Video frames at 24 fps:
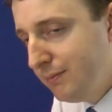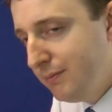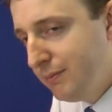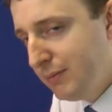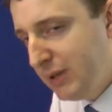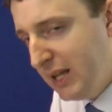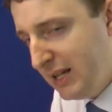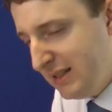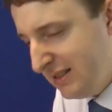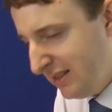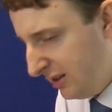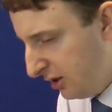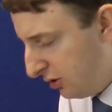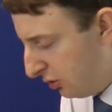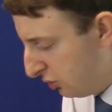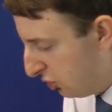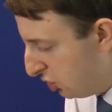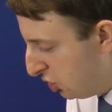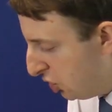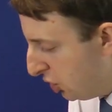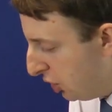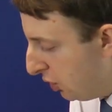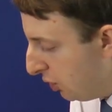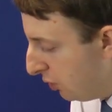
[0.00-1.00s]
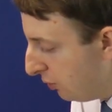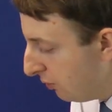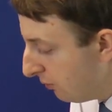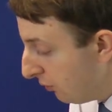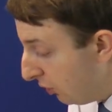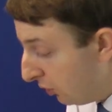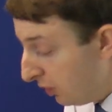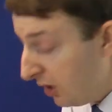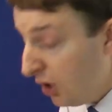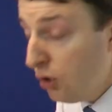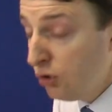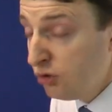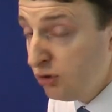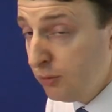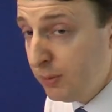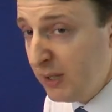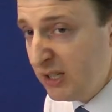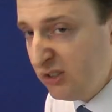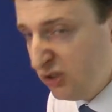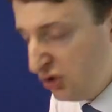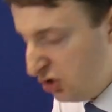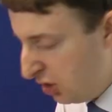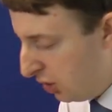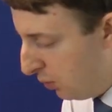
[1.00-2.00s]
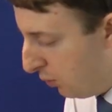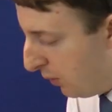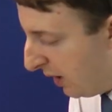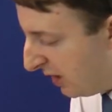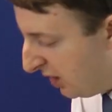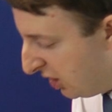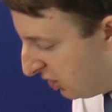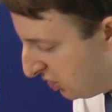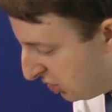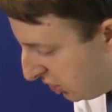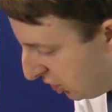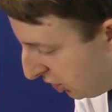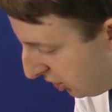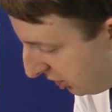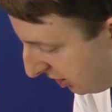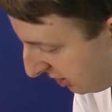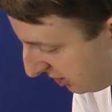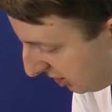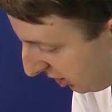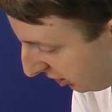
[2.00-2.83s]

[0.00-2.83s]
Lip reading: Plays a little tune. It also plays a tune when you turn it